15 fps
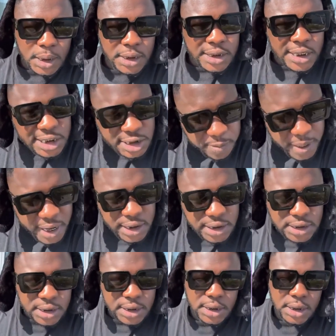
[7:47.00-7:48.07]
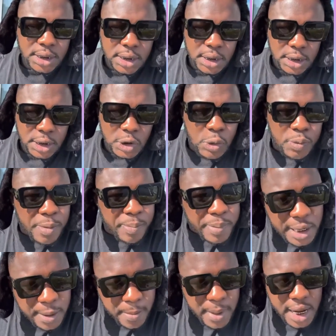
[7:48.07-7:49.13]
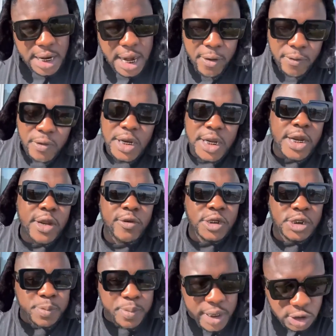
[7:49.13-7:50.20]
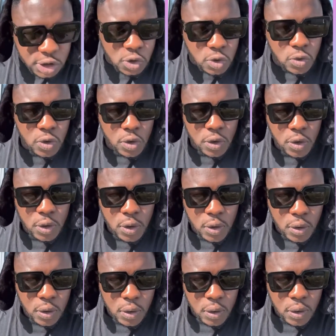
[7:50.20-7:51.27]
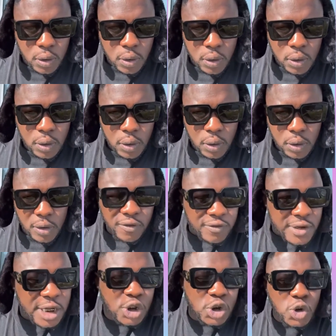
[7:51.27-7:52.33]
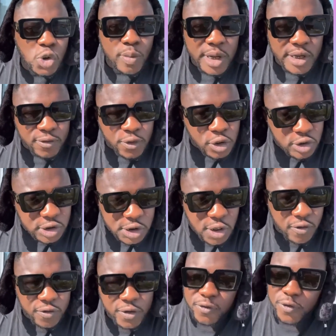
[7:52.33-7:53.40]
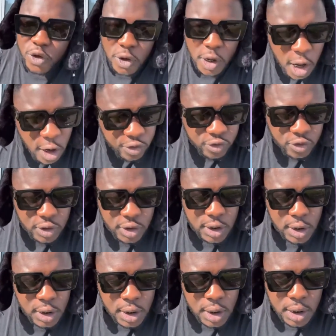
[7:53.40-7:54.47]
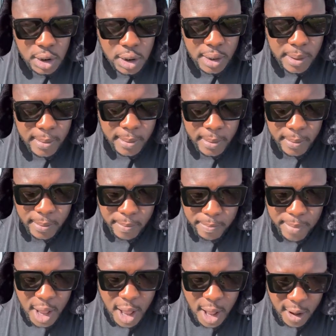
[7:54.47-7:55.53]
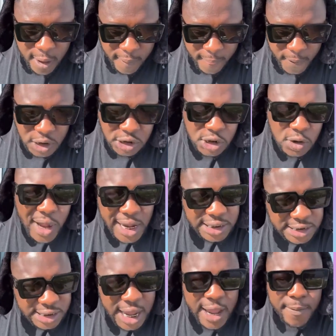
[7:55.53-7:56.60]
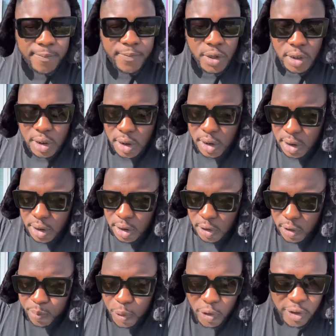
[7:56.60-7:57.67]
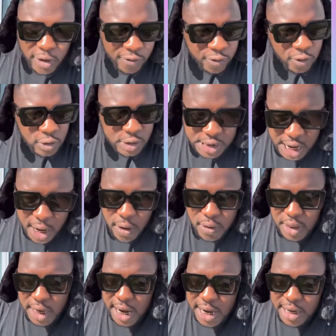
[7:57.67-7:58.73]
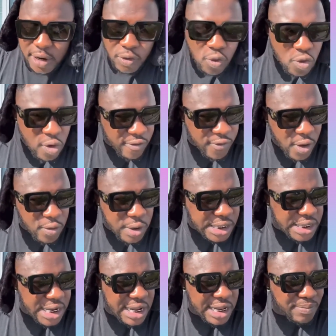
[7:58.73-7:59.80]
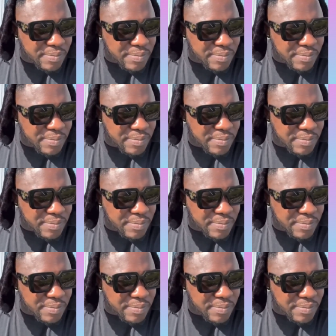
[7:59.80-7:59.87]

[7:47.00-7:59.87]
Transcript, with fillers: Despite, you be big man. I really they respect you. You've done so much for yourself and for your country. But it's quite time. You put your foot down, and then whoever we there in